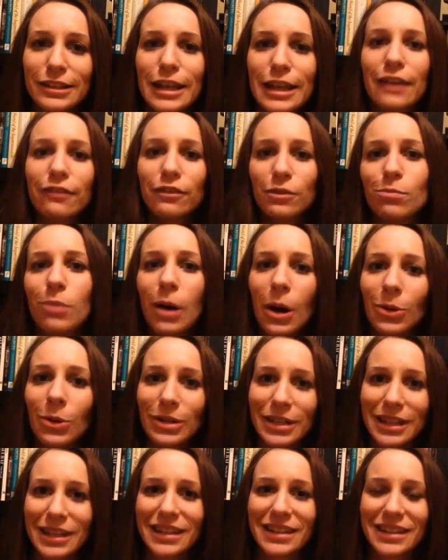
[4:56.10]
David
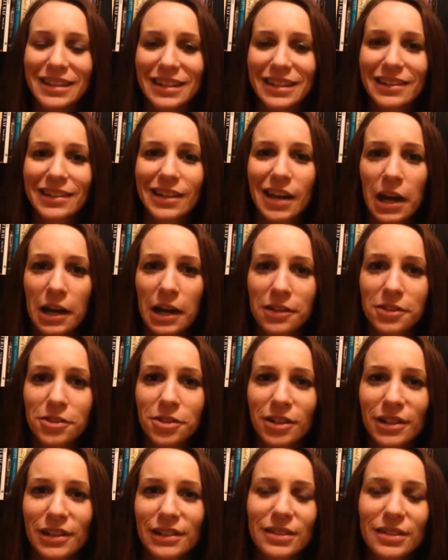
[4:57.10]
Bowie in
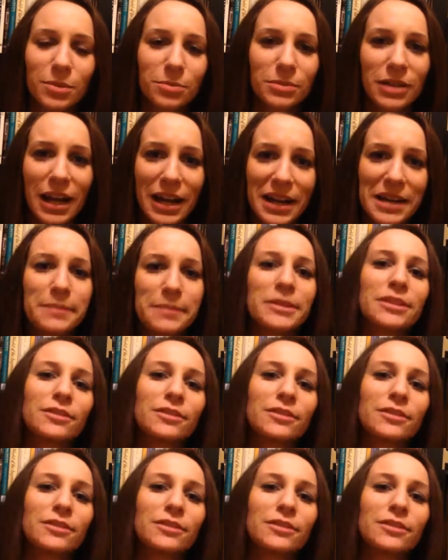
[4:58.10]
concert sometime,